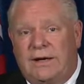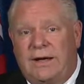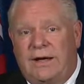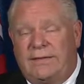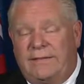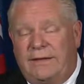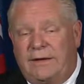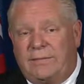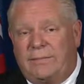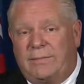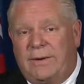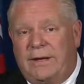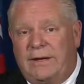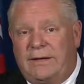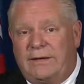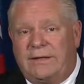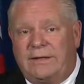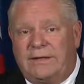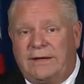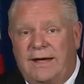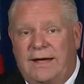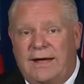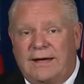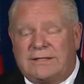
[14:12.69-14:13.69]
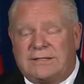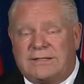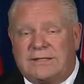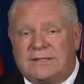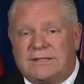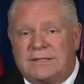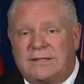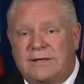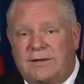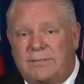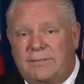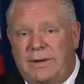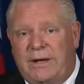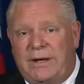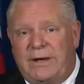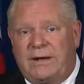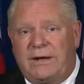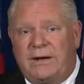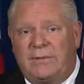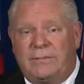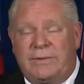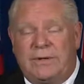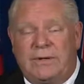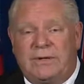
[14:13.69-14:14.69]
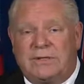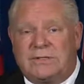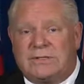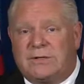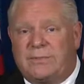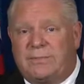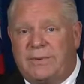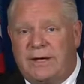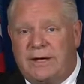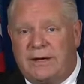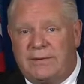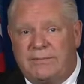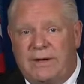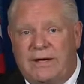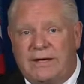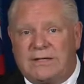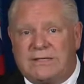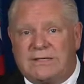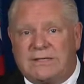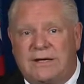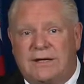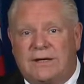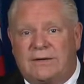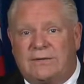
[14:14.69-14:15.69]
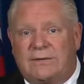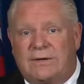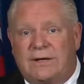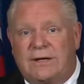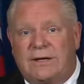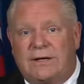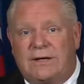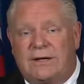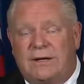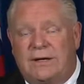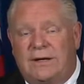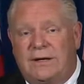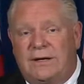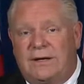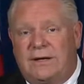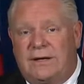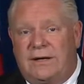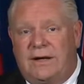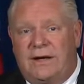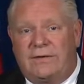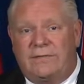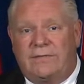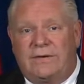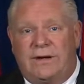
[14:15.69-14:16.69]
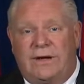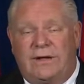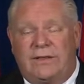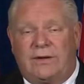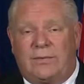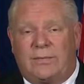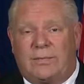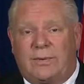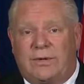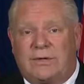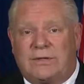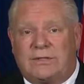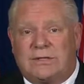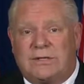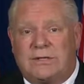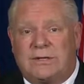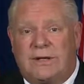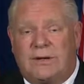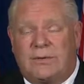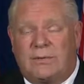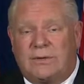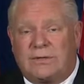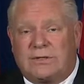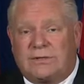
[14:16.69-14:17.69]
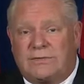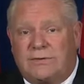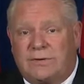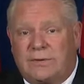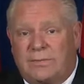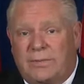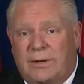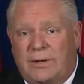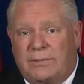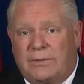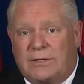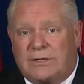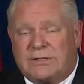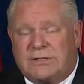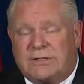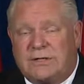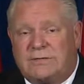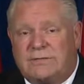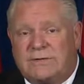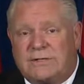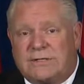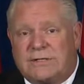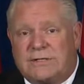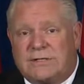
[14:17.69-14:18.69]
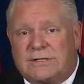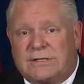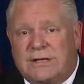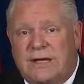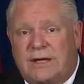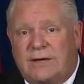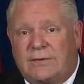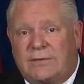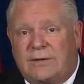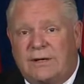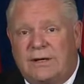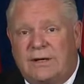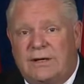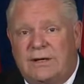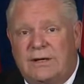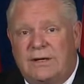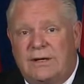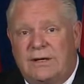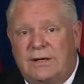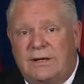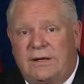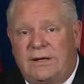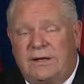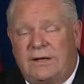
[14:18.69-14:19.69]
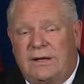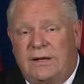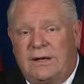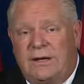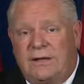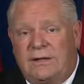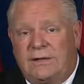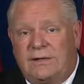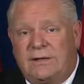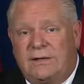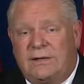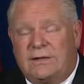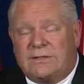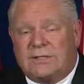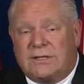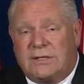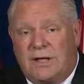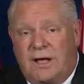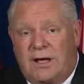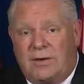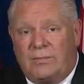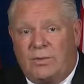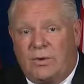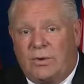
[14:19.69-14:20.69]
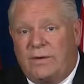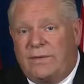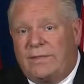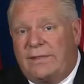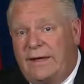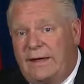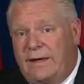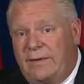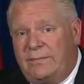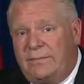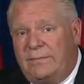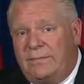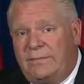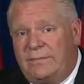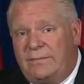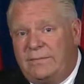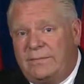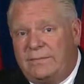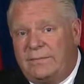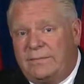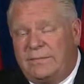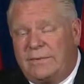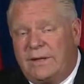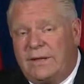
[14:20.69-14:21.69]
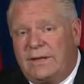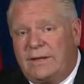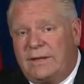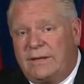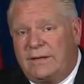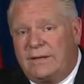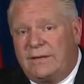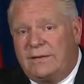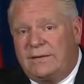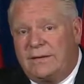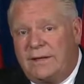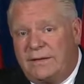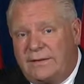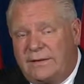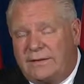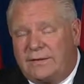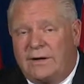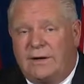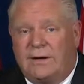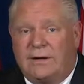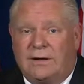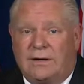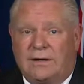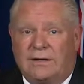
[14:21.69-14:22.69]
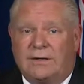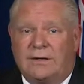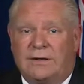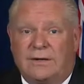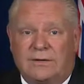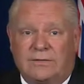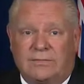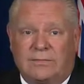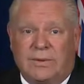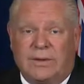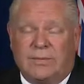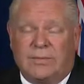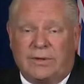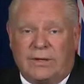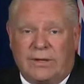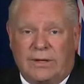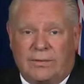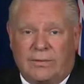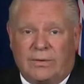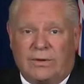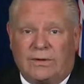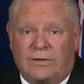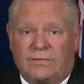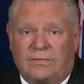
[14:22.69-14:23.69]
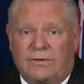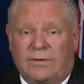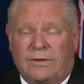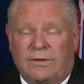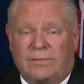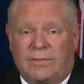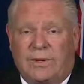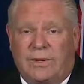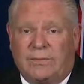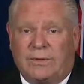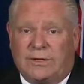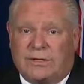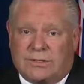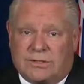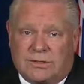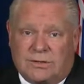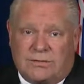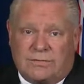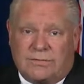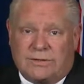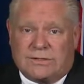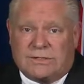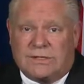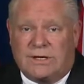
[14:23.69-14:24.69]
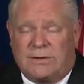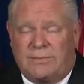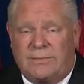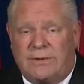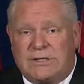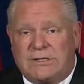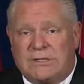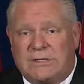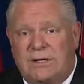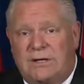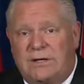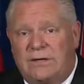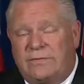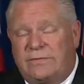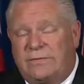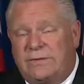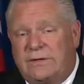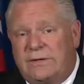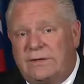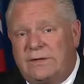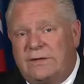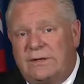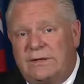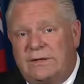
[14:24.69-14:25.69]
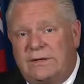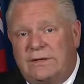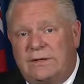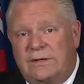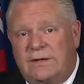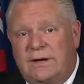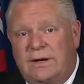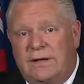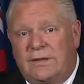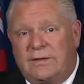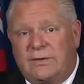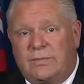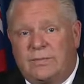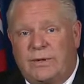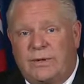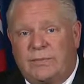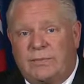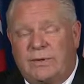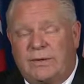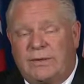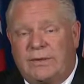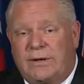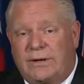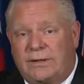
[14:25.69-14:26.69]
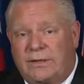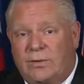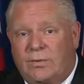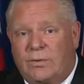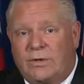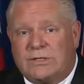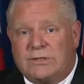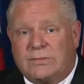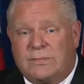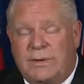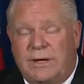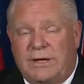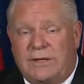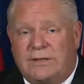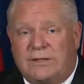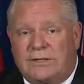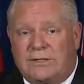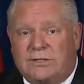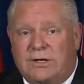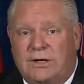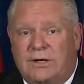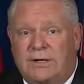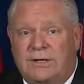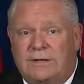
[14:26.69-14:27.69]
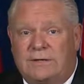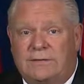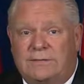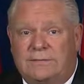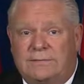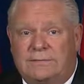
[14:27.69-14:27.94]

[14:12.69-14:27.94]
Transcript: and they're paying the taxes and they're paying our bills, they're paying my salary and every other person that works for the public service's salary. And there's a lot more of them than there are of people that work for the public service, like myself and other people. They're the ones paying the shot.